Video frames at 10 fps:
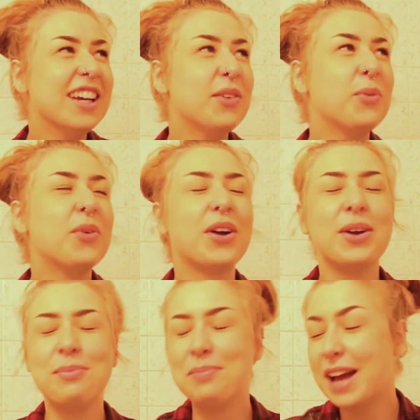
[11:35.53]

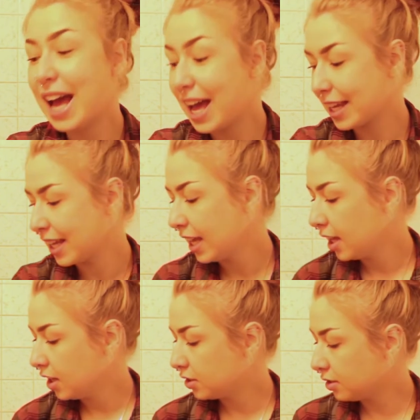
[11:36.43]
We're back.
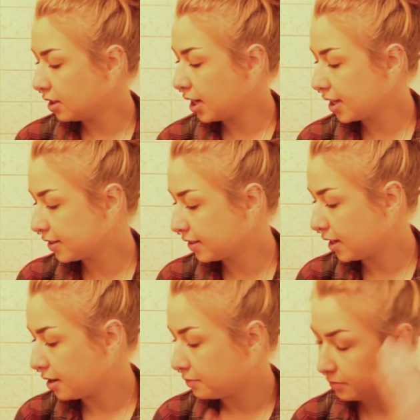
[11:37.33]
So the next
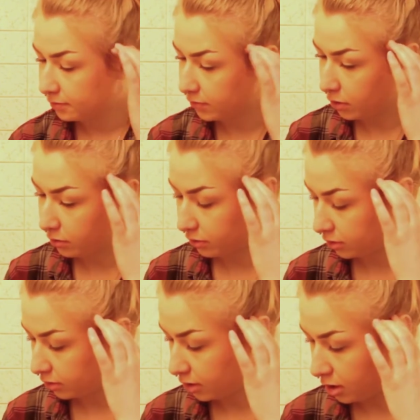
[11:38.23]
step,
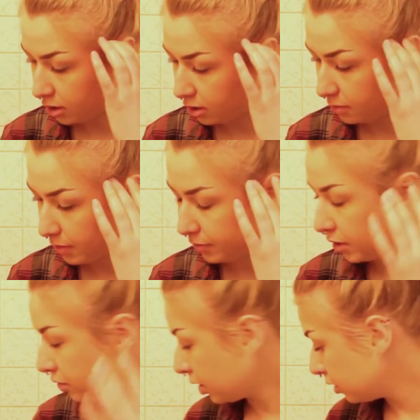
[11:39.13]
folks, I'm
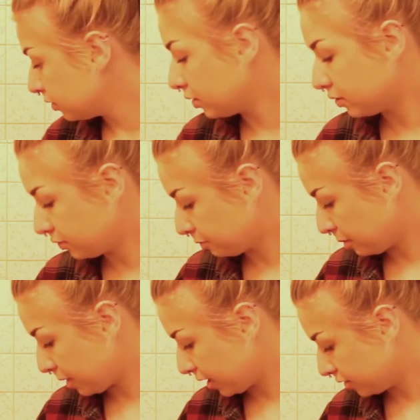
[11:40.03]
gonna try and do this over
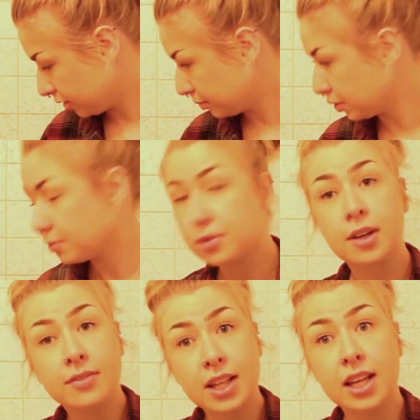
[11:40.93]
my bathtub, so I'm
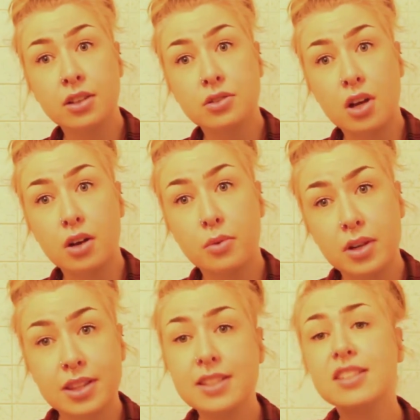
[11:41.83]
sorry if the angle's
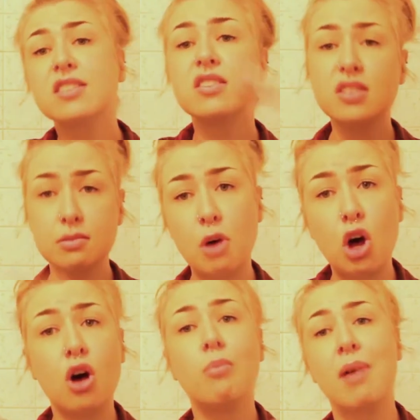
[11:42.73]
awkward. This is a
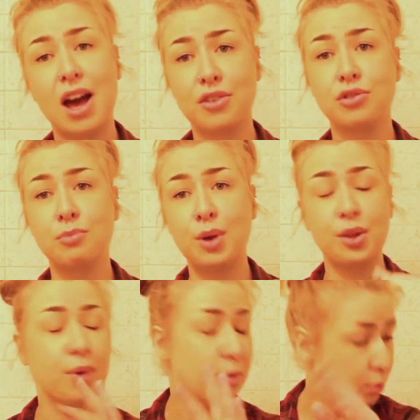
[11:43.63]
small bathroom, by
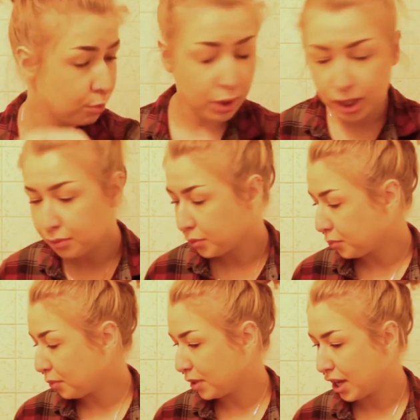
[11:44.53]
the way. We're working with
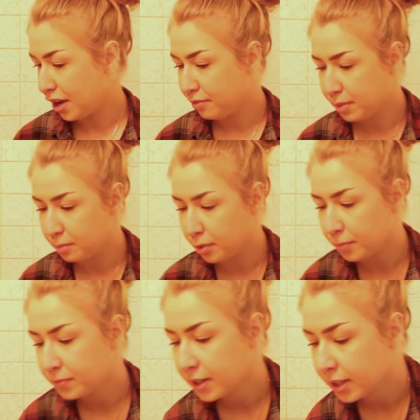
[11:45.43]
what we have, people.